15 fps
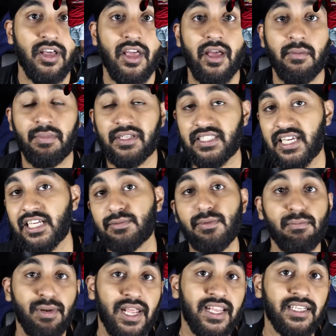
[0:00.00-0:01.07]
because he has been
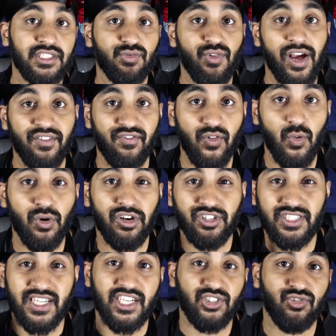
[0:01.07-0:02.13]
playing as right forward
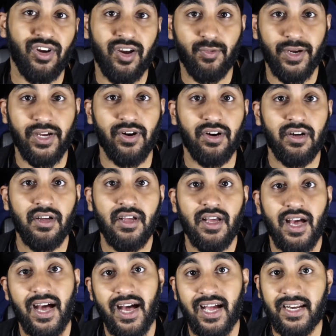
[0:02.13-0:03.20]
/ right winger
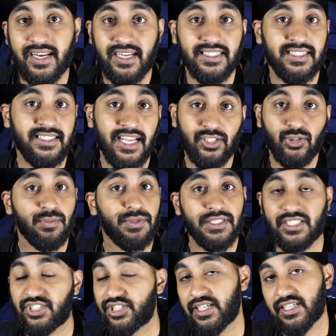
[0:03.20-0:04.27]
and his natural
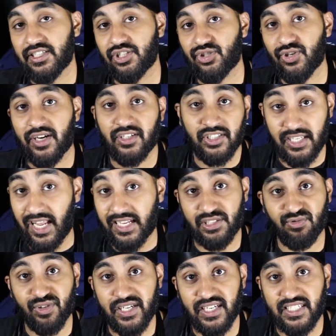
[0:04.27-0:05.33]
position is a striker. So that's
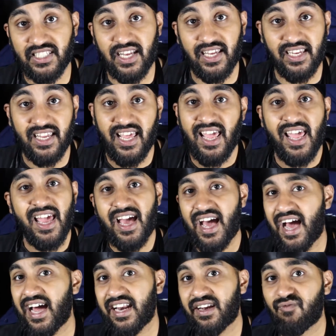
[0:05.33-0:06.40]
really exciting.
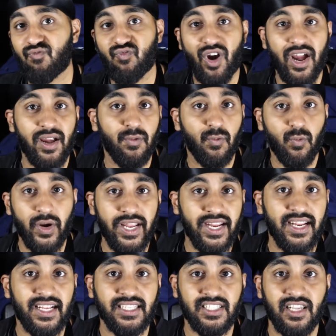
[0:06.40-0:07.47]
And right wing is going to